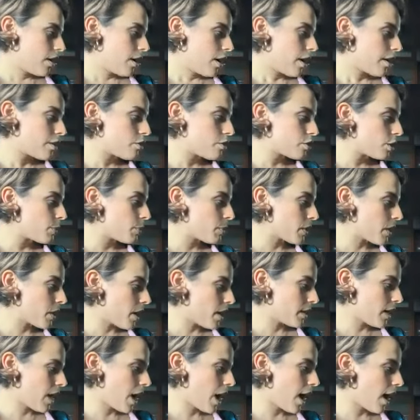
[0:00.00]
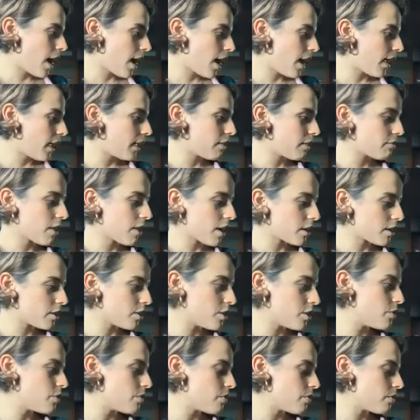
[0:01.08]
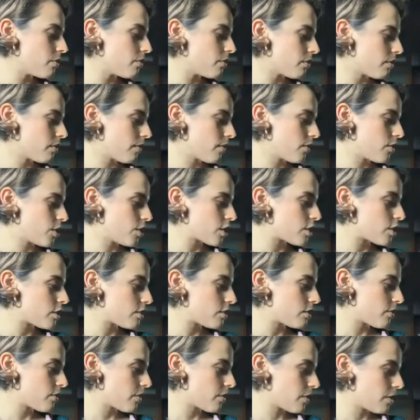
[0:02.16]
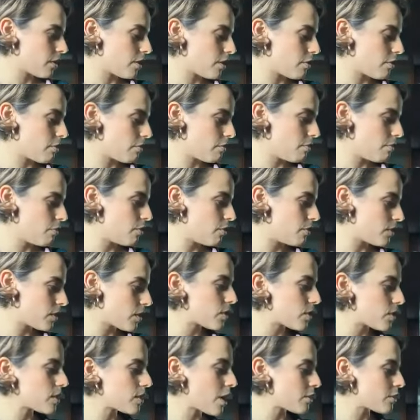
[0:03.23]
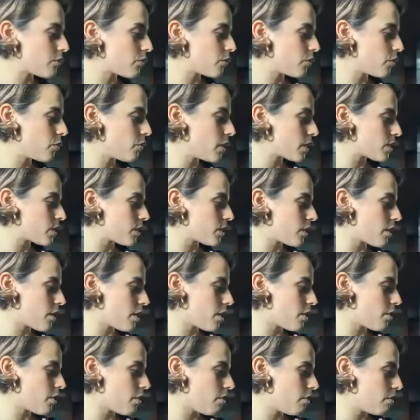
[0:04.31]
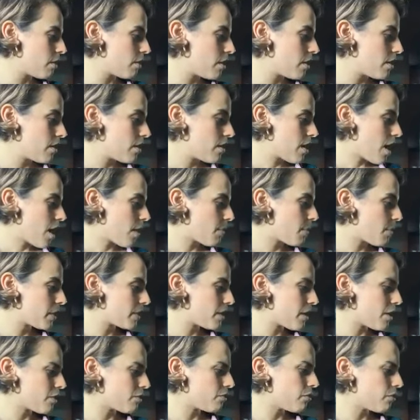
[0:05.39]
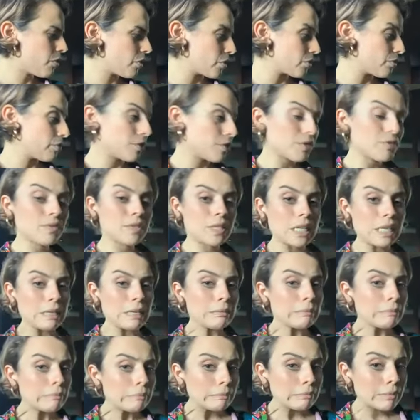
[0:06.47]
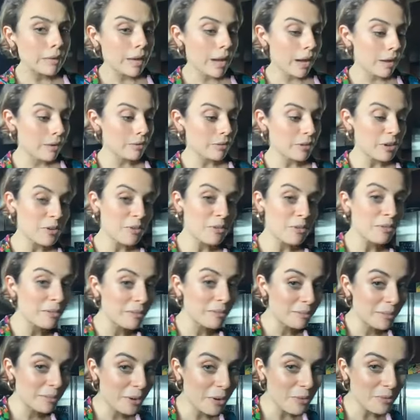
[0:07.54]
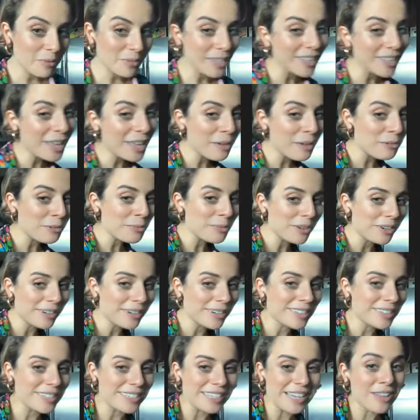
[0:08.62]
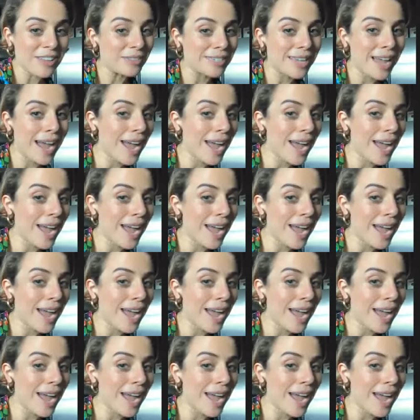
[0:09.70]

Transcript: I usually put it on high. I've got a new, moved into this house a few weeks ago. I put it on 450. I don't know. Hopefully that will work. Okay. Sounds